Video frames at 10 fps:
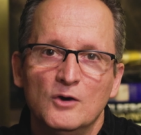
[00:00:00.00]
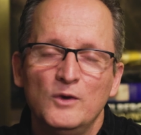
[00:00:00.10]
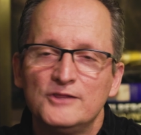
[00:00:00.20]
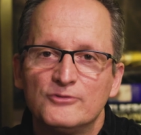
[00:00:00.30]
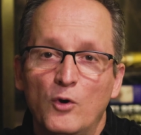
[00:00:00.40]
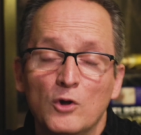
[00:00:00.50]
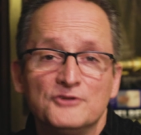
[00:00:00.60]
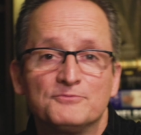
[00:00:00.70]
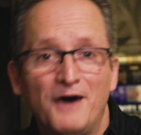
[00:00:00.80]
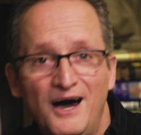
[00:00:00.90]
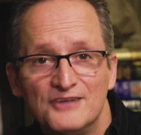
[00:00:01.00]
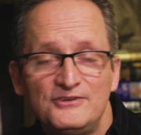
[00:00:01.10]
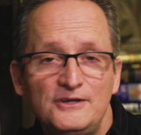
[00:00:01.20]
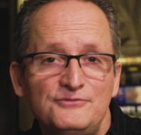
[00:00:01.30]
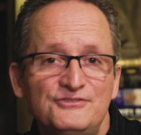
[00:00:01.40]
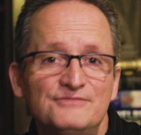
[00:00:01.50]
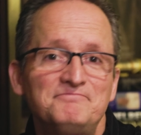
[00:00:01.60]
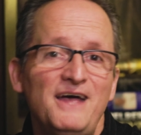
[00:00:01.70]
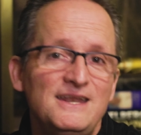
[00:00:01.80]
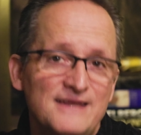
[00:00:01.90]
with all its positives
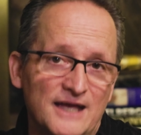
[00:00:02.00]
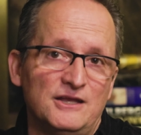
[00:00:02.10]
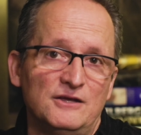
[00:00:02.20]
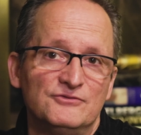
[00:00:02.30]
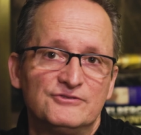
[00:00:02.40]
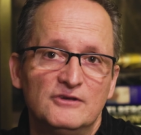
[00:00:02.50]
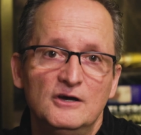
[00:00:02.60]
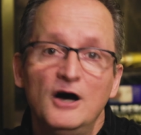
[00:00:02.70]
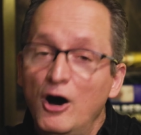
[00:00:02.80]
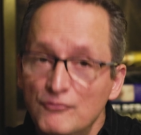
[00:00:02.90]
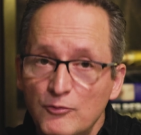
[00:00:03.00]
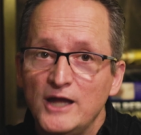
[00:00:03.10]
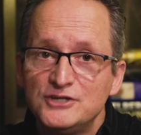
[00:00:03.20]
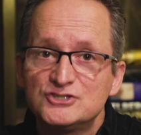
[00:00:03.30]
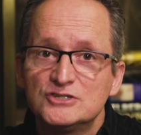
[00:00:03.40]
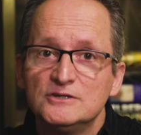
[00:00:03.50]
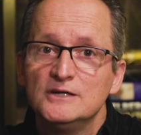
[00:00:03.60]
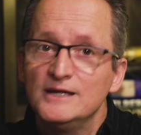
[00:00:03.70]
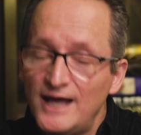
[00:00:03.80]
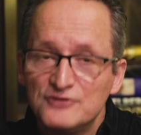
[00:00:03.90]
and negatives, of which
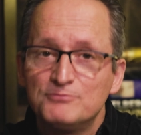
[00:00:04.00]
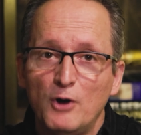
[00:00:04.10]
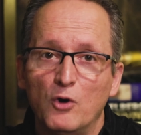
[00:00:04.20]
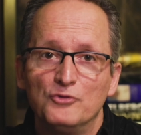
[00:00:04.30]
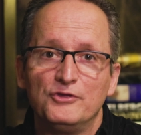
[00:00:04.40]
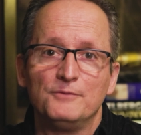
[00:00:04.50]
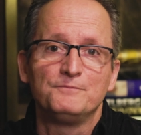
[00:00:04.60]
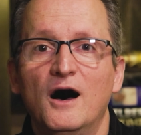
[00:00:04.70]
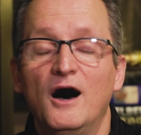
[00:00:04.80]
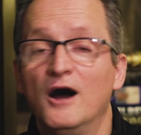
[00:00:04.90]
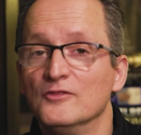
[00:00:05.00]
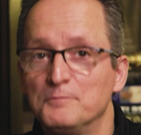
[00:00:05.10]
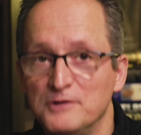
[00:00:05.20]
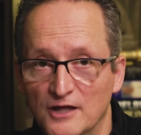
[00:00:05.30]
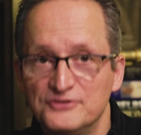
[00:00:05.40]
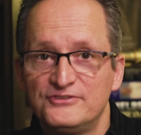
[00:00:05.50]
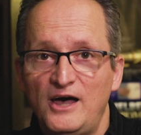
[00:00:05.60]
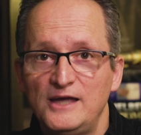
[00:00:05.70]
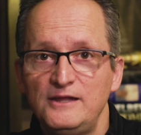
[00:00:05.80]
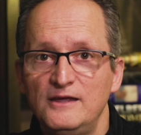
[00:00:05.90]
it has both. On the plus
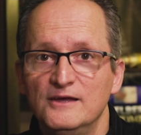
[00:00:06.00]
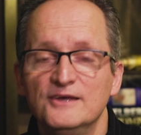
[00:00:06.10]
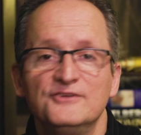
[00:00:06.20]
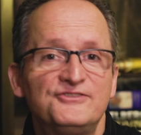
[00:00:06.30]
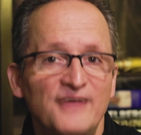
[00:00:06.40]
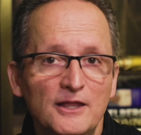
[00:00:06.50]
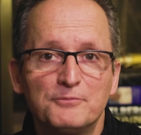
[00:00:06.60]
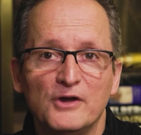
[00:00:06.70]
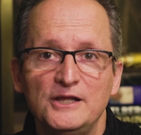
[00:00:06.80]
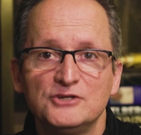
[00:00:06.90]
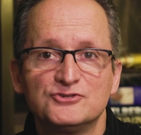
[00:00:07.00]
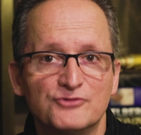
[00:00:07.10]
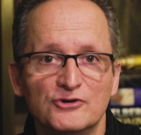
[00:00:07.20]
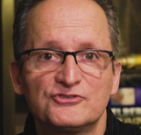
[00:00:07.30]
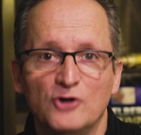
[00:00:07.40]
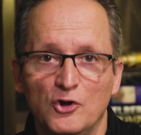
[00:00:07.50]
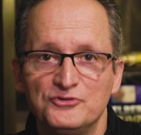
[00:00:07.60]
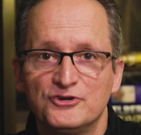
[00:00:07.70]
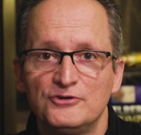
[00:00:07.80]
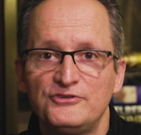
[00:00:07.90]
side, celebrating diverse
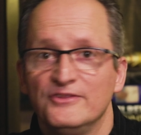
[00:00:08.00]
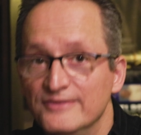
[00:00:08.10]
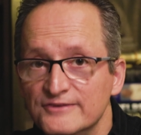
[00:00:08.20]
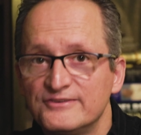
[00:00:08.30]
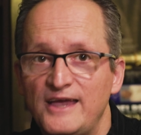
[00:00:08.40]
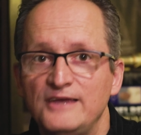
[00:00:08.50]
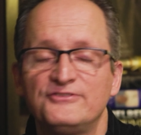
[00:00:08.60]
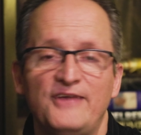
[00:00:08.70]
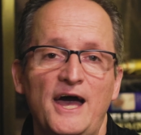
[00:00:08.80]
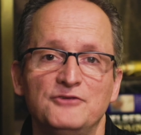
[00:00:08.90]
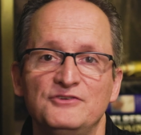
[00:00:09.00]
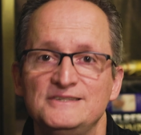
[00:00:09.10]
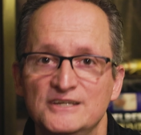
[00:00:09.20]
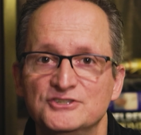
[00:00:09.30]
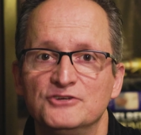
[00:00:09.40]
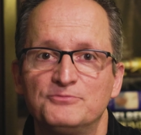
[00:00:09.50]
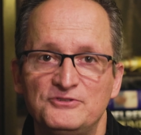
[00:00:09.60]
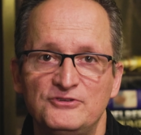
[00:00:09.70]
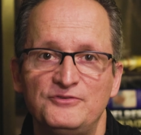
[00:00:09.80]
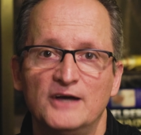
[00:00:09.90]
cultures, in this case that of Indigenous
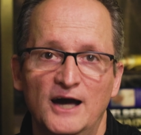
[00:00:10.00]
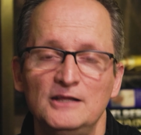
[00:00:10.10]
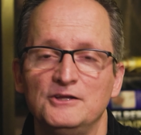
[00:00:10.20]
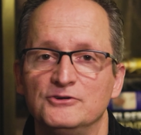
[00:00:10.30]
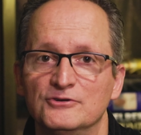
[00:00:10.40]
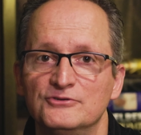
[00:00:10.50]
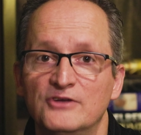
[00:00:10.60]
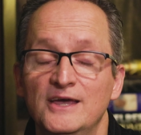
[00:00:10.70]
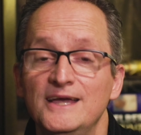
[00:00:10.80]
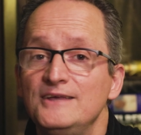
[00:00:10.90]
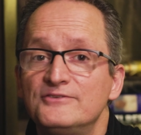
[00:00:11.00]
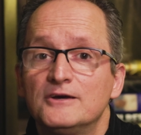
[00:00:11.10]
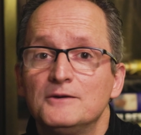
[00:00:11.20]
Pacific Islanders, is